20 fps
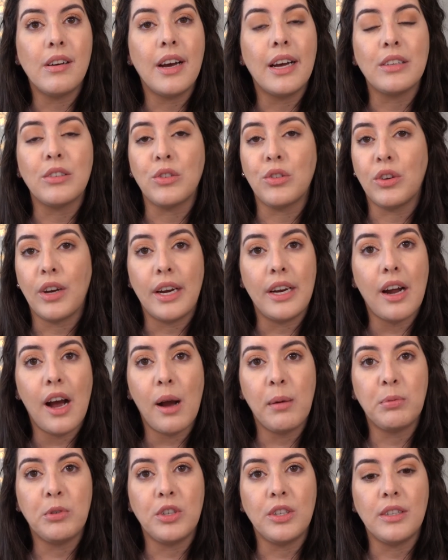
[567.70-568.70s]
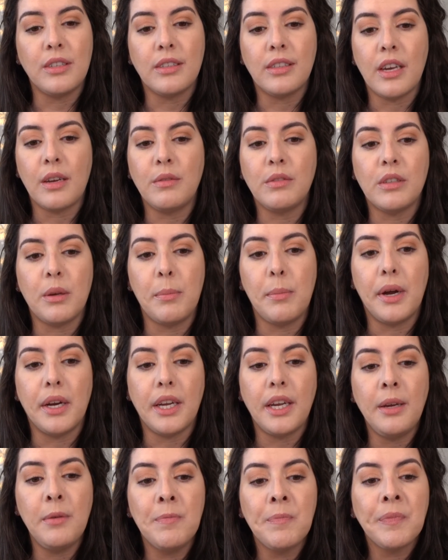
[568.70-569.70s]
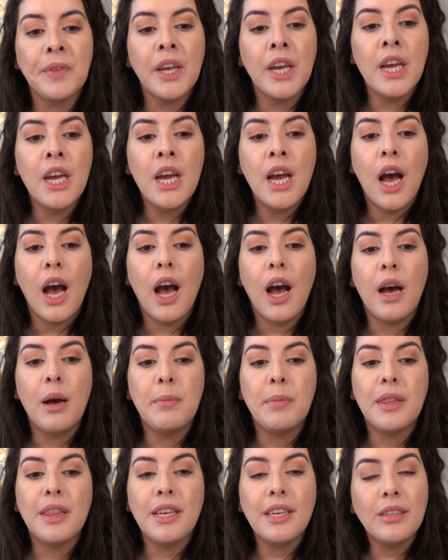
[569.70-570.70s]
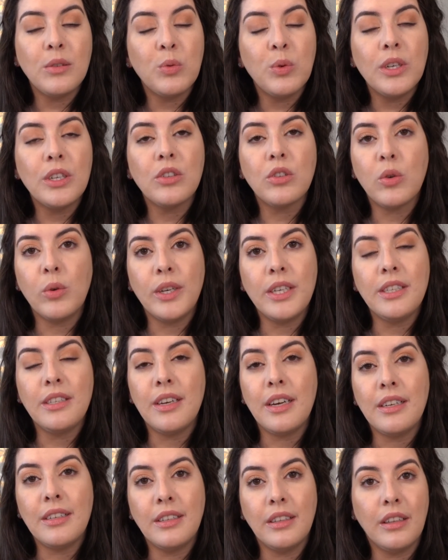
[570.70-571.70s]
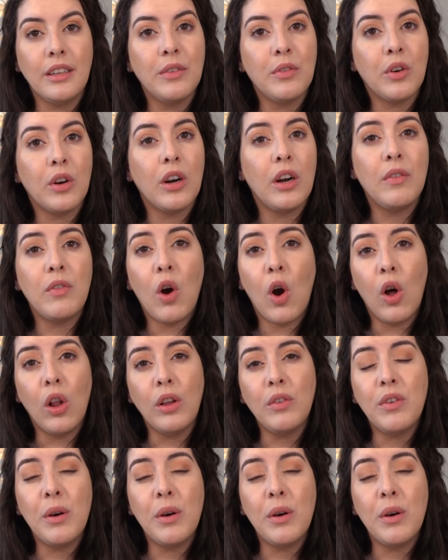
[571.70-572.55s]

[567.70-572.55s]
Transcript: as a great option to save some money. This one is going to deliver, of all of